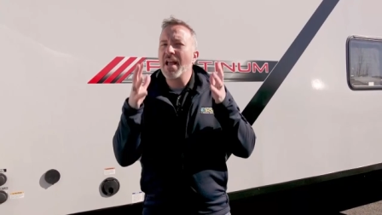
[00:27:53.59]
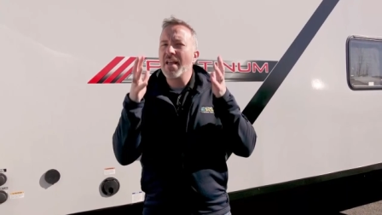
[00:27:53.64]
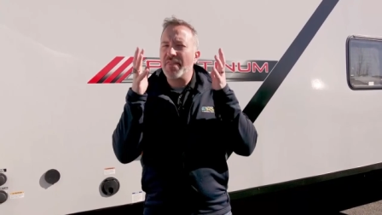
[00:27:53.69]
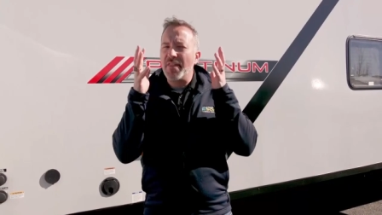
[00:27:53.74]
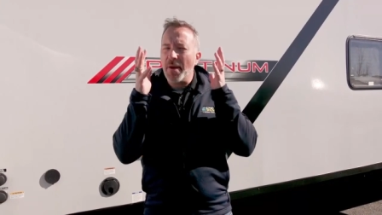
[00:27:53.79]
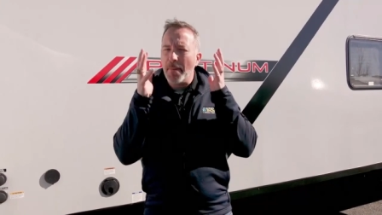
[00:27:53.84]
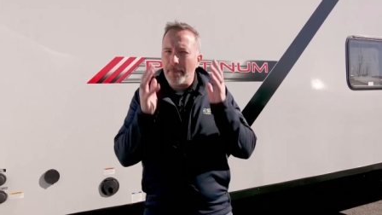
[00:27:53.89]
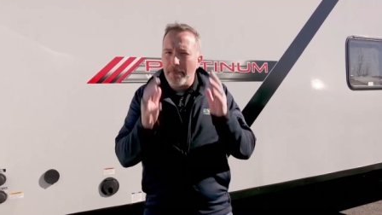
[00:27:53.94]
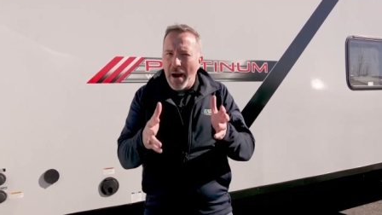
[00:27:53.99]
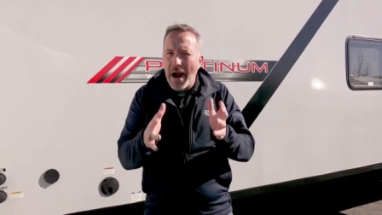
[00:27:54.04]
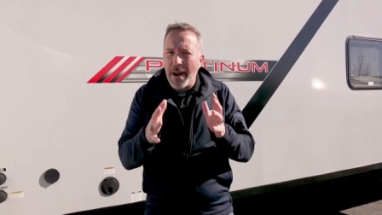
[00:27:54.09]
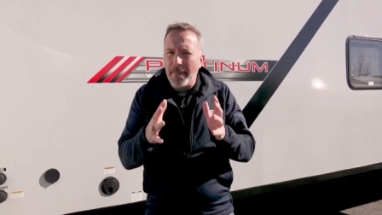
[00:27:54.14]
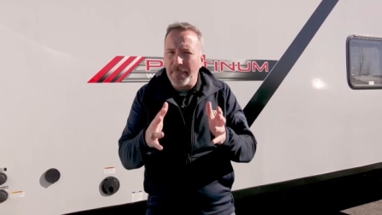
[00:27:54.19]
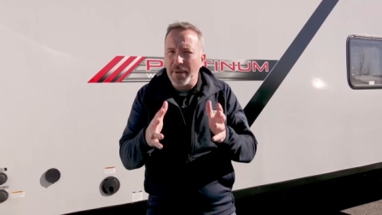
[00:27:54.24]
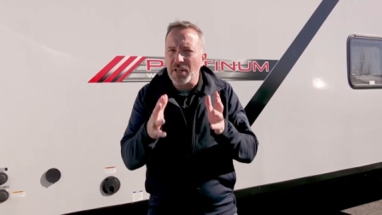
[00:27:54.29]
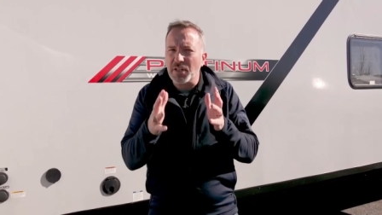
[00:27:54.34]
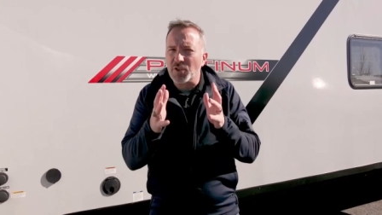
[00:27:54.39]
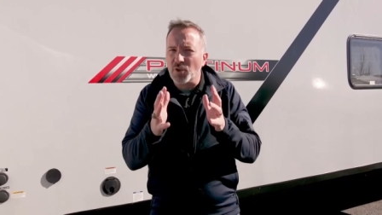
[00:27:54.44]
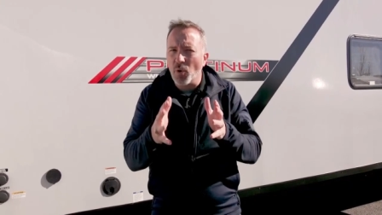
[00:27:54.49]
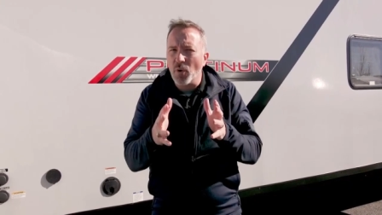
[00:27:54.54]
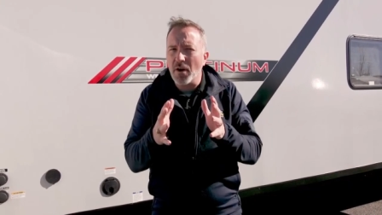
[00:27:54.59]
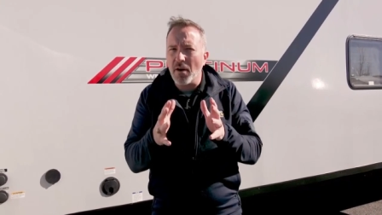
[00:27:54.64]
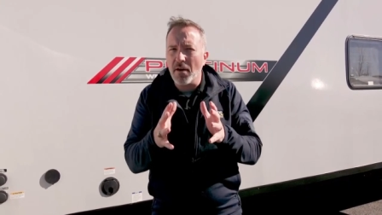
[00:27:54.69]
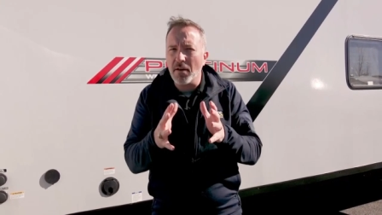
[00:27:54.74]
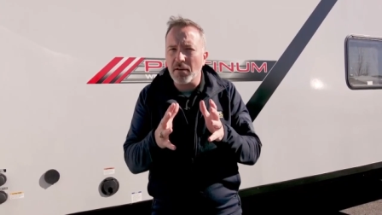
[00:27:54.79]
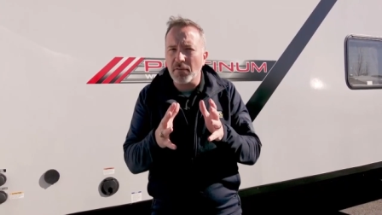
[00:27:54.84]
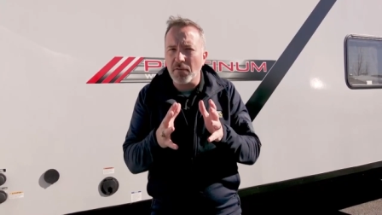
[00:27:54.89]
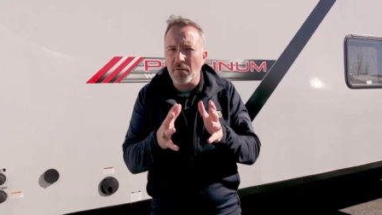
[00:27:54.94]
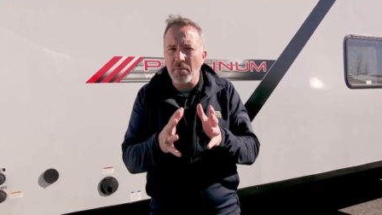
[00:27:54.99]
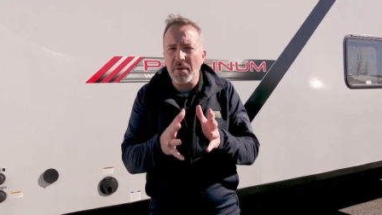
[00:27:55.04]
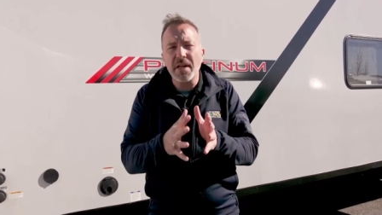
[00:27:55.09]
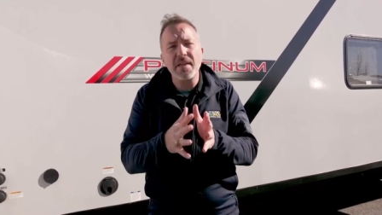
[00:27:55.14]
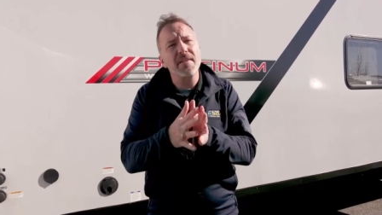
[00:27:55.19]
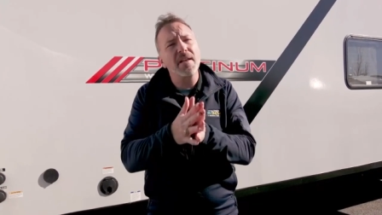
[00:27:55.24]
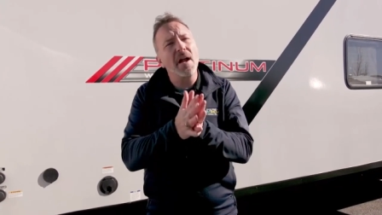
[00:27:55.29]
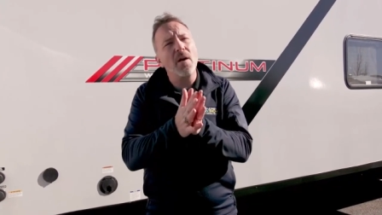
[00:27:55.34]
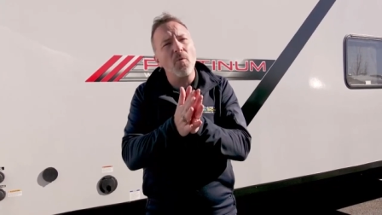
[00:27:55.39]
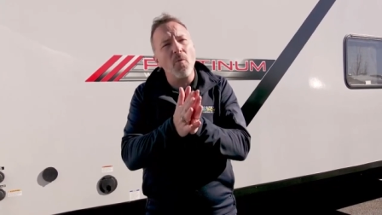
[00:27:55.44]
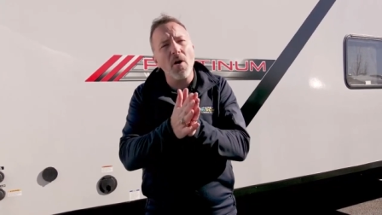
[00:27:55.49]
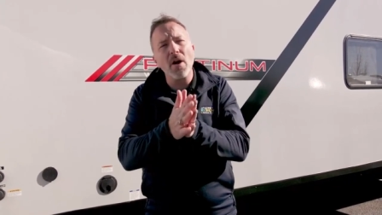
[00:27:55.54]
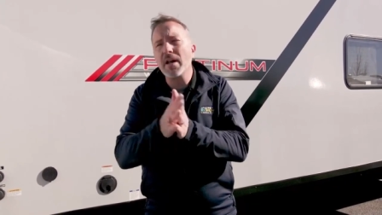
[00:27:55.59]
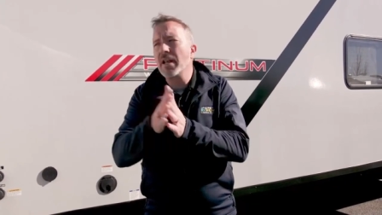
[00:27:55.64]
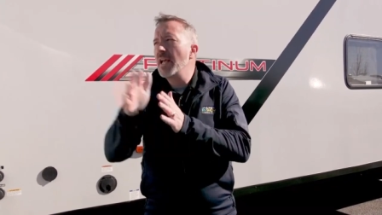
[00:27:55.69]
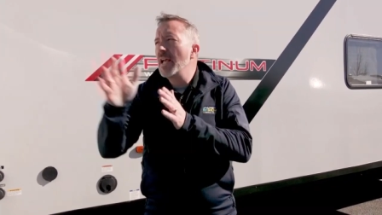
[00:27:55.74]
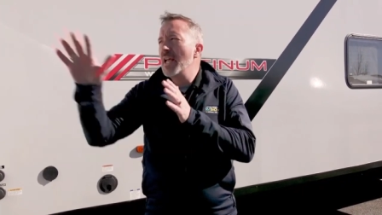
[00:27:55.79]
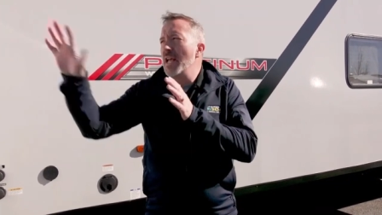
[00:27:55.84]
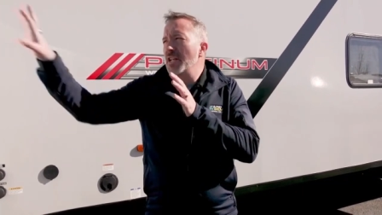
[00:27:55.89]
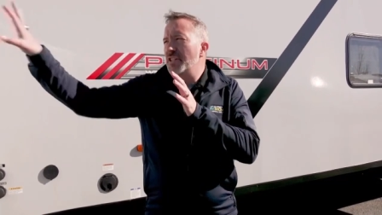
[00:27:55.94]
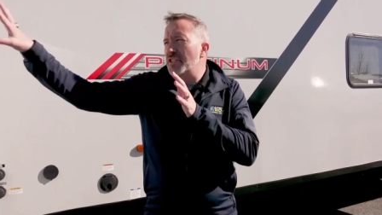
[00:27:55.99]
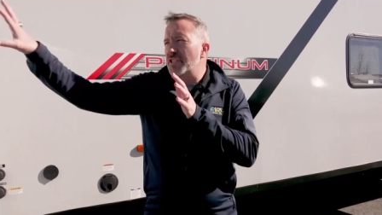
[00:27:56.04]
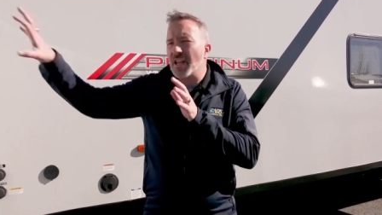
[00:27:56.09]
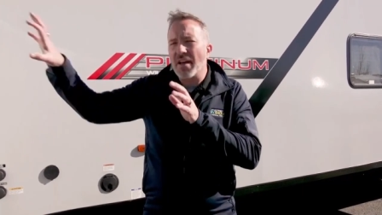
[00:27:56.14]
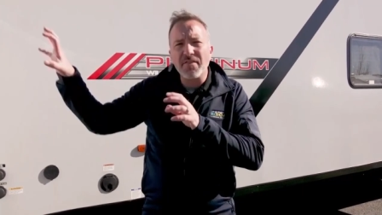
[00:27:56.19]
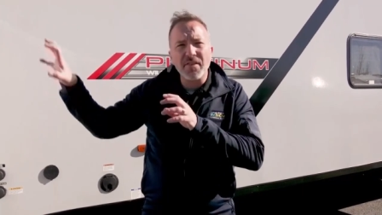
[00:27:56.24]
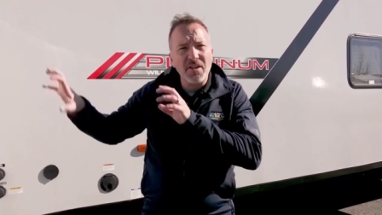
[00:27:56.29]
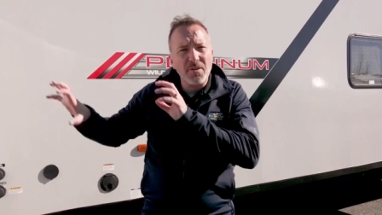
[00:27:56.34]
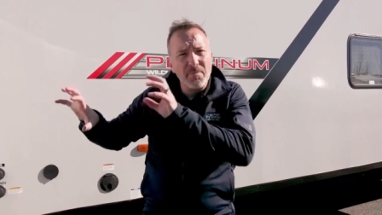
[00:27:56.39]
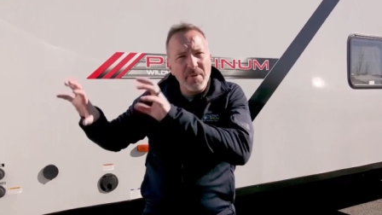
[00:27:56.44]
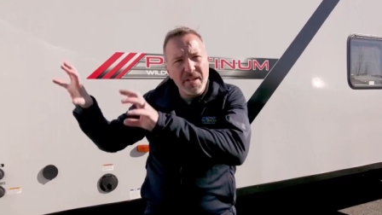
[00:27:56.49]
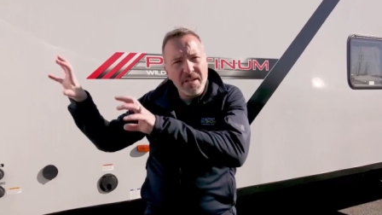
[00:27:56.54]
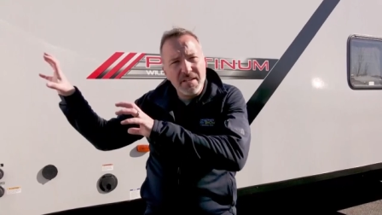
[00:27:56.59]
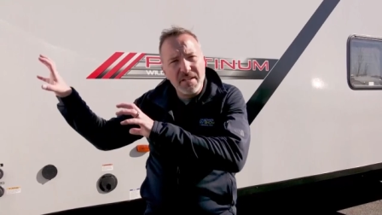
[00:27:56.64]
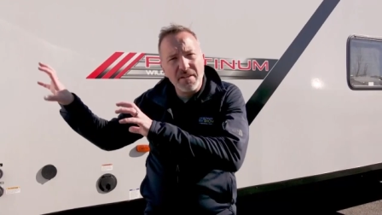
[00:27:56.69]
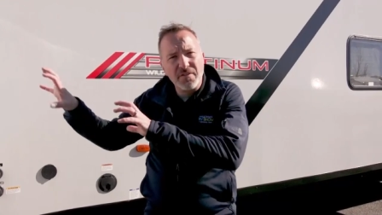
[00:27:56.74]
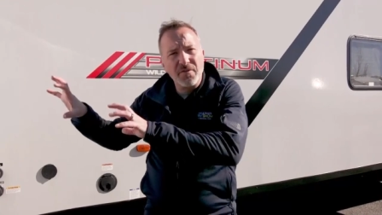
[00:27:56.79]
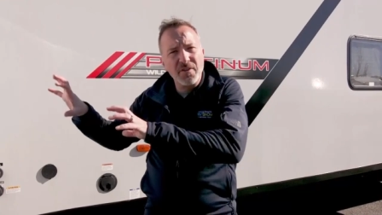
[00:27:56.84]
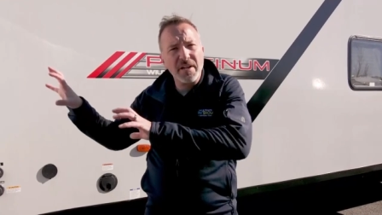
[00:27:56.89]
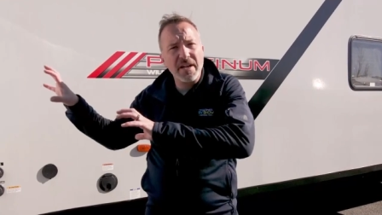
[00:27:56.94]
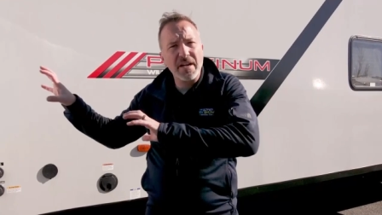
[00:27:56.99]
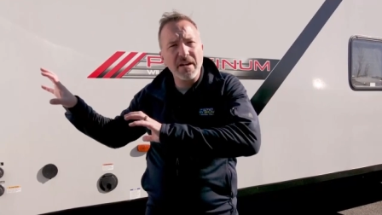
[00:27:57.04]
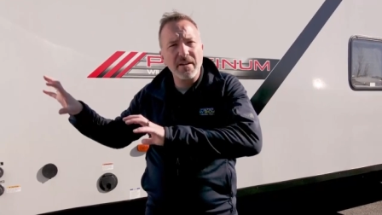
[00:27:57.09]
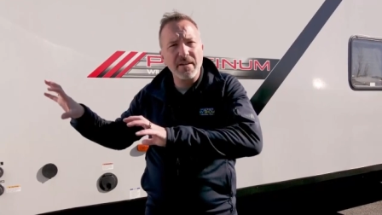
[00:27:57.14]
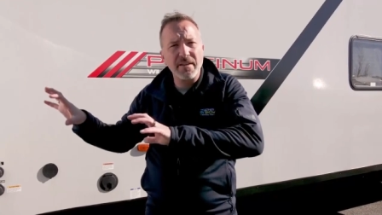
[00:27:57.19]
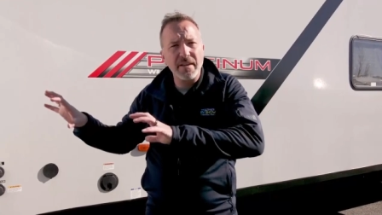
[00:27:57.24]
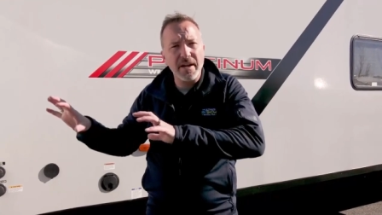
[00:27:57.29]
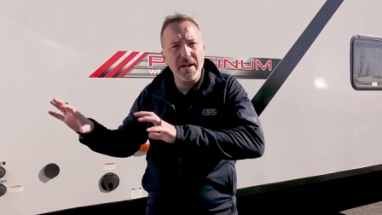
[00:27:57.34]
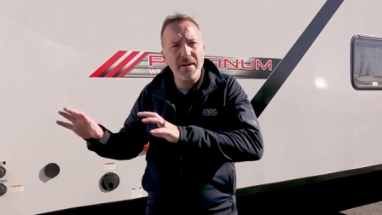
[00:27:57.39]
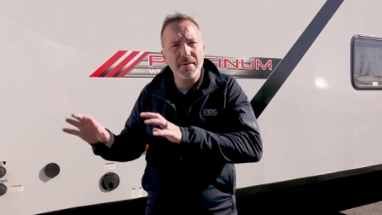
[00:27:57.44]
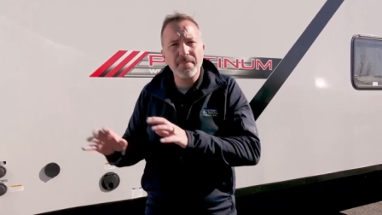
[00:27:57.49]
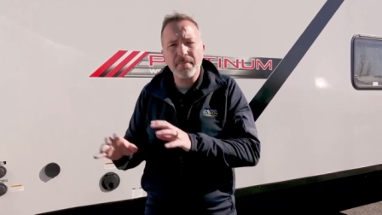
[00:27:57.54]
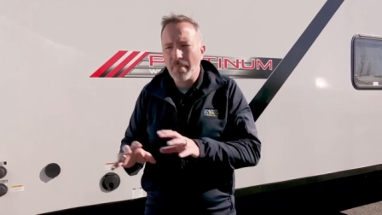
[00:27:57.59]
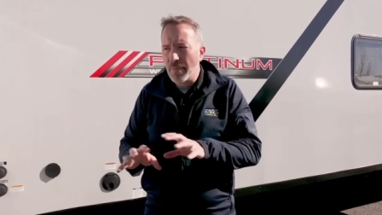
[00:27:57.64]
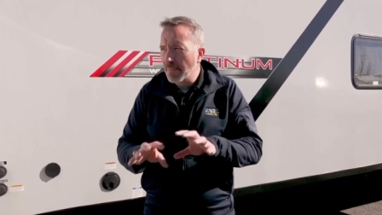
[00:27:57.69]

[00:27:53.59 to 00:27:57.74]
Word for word: There might be a toy hauler for me that I want. Just have a little bit of different here and there.